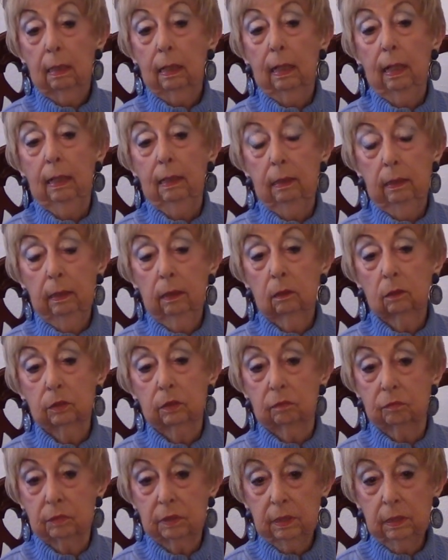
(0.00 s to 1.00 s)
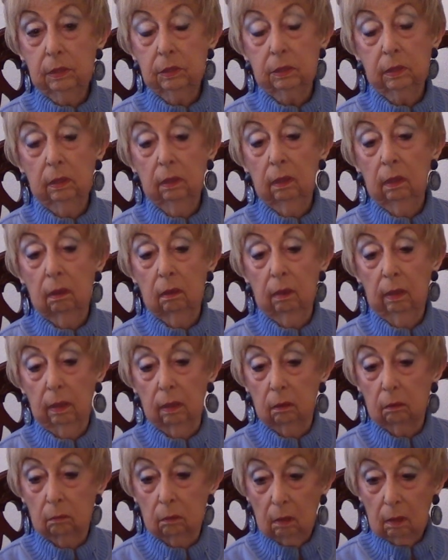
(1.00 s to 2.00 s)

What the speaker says: 8 years of teaching and that